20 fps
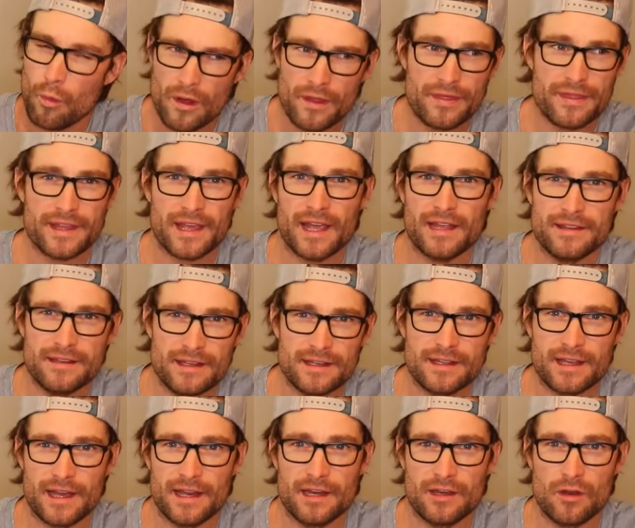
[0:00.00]
One thing I did
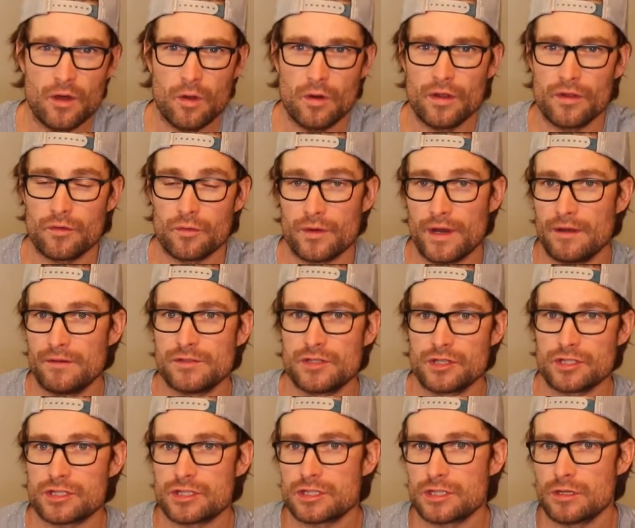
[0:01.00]
kind of notice when I was
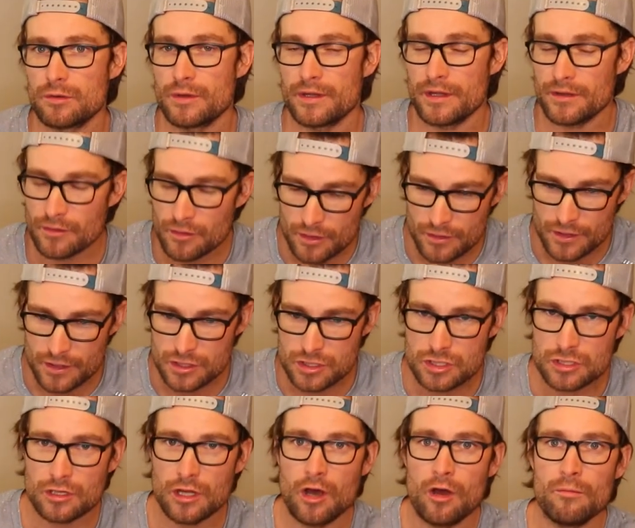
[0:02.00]
just during the
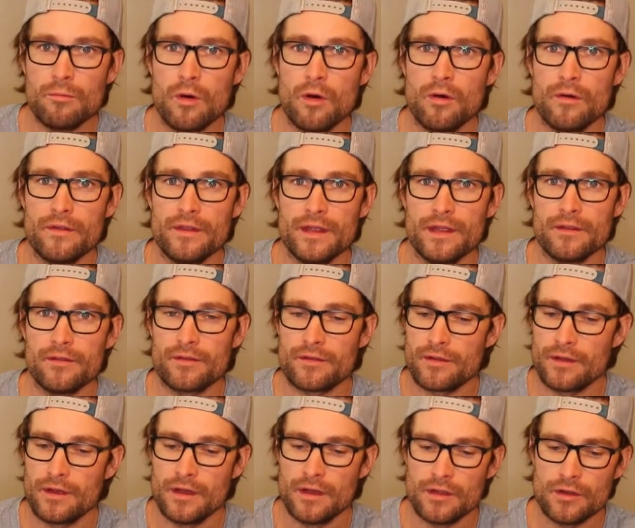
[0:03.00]
slow-mo of
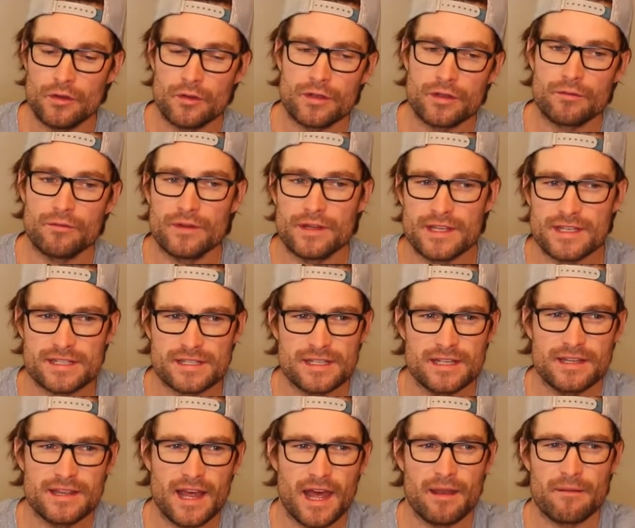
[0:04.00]
this, you can really
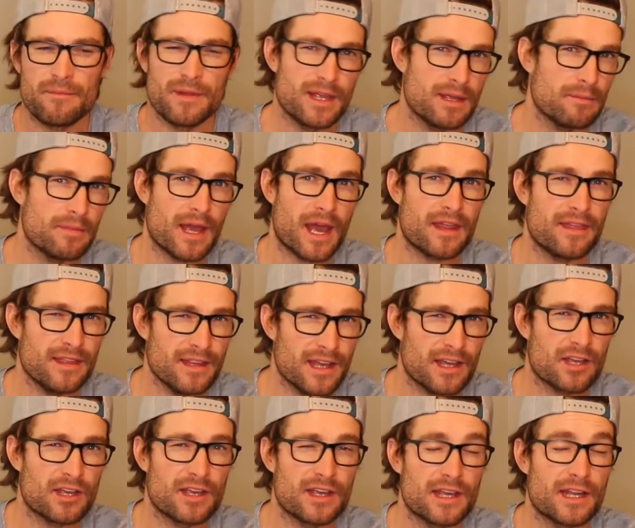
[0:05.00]
see that maybe, I think
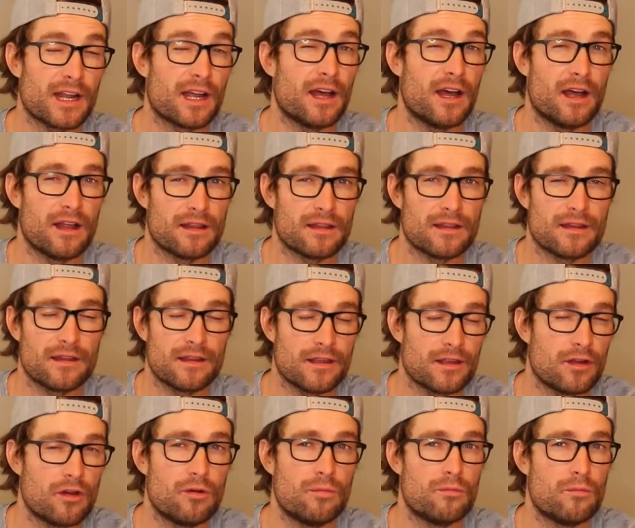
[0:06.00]
I could get a
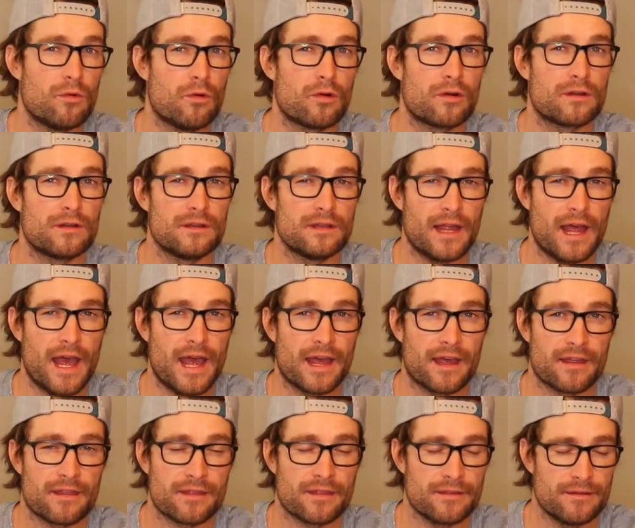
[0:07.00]
little more
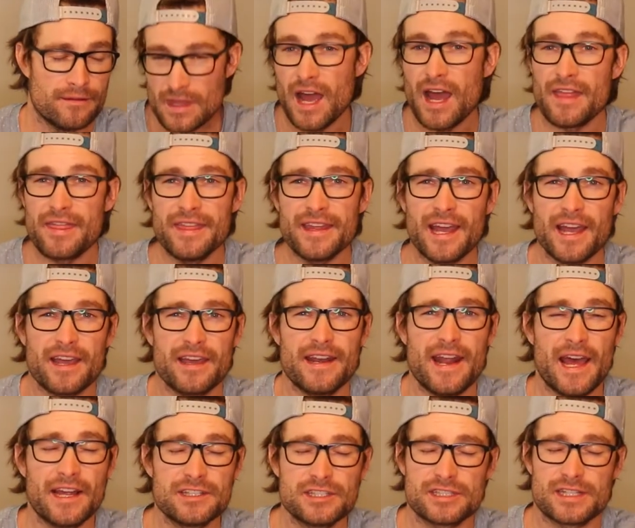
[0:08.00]
length. I think I could
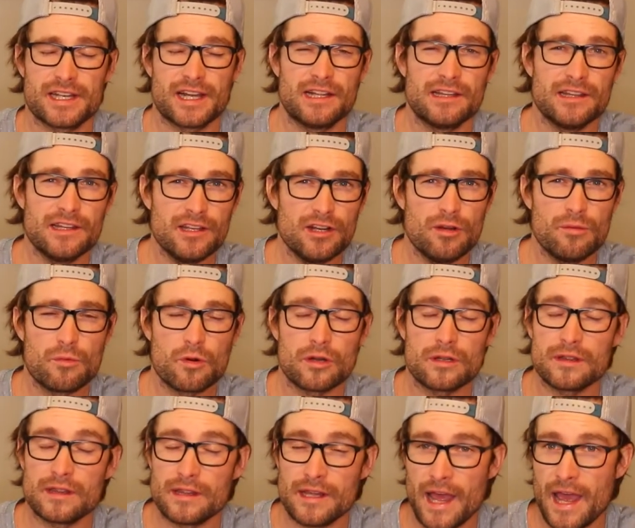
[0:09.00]
add just like a little more
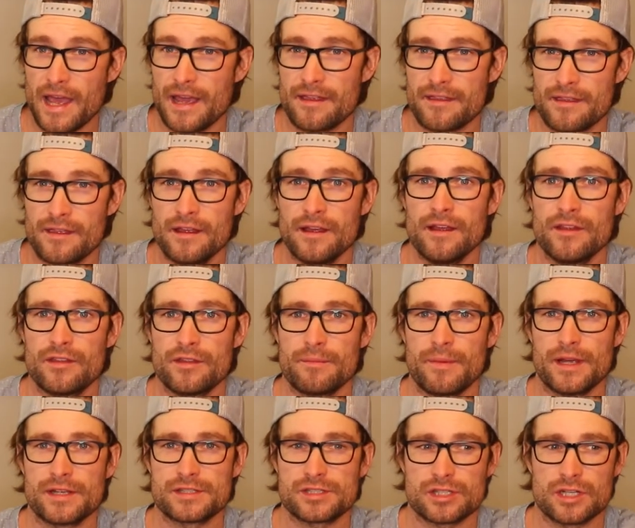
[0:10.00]
length to
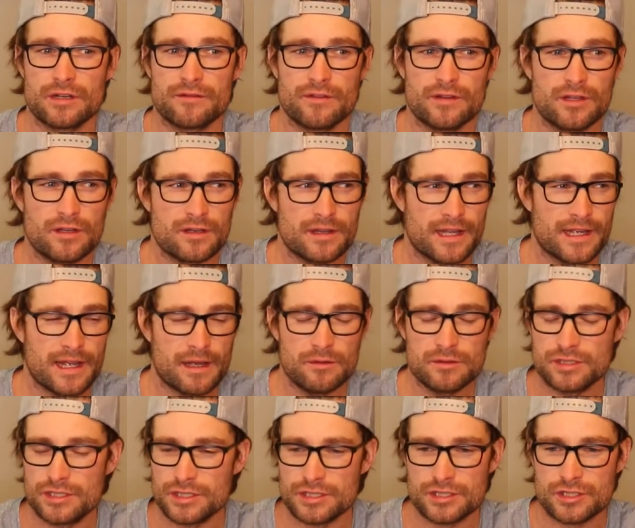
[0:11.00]
my serve. It looked like I
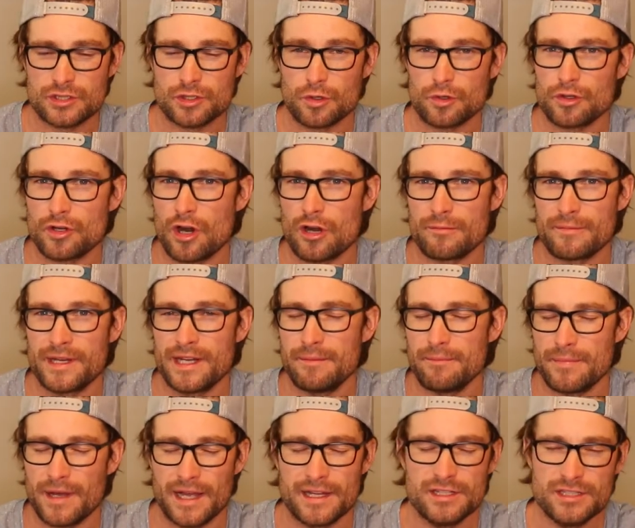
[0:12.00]
was just short arming
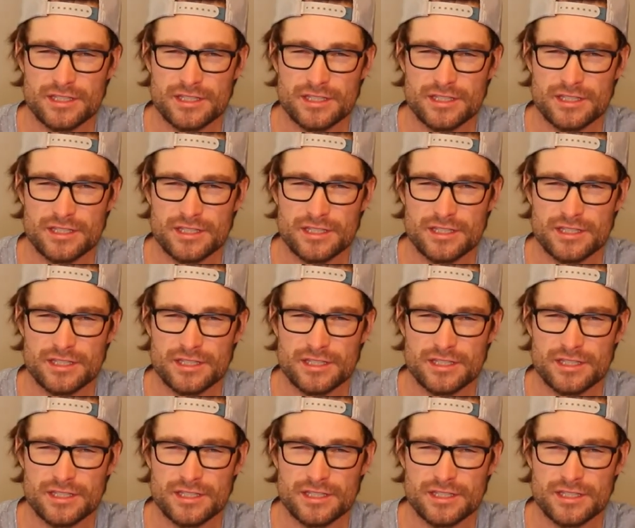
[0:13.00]
it by